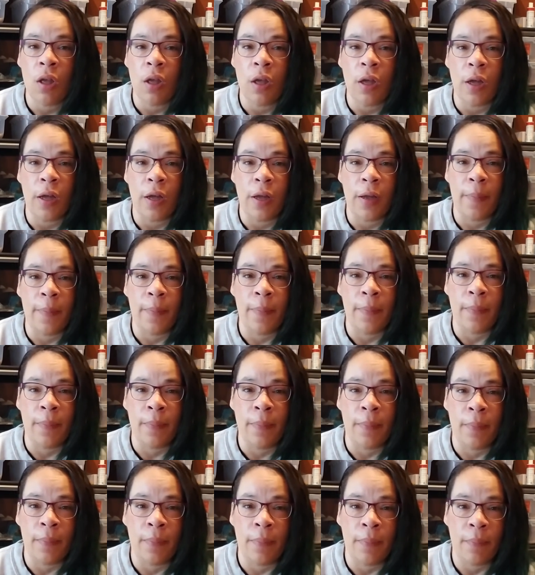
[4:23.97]

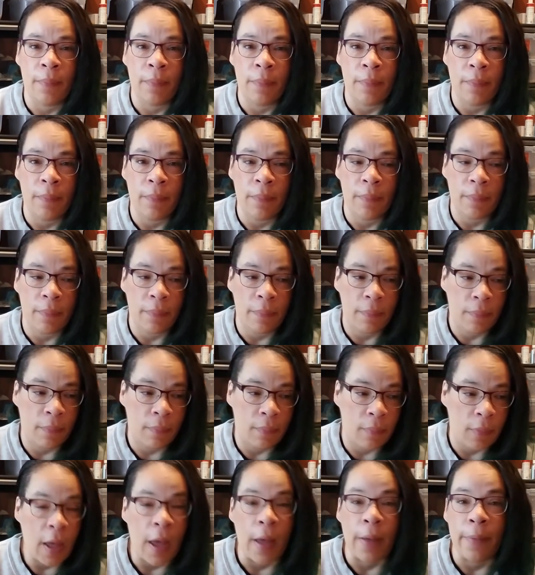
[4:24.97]

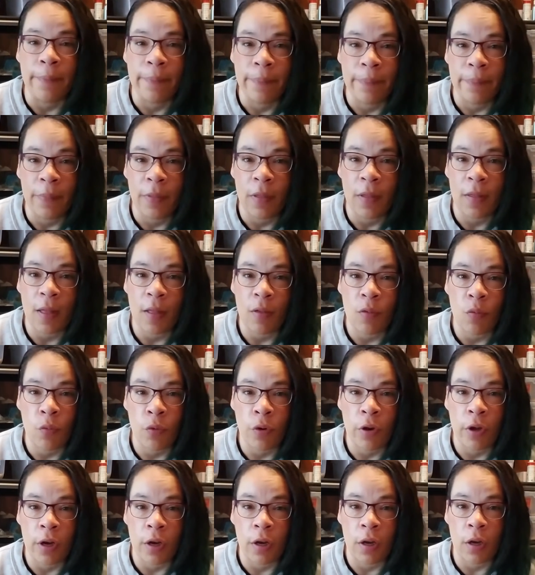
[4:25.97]
Yeah, so that's what
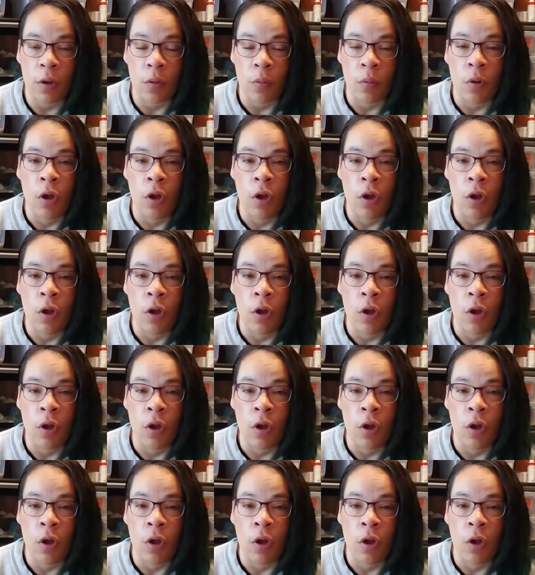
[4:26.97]
we're going to do.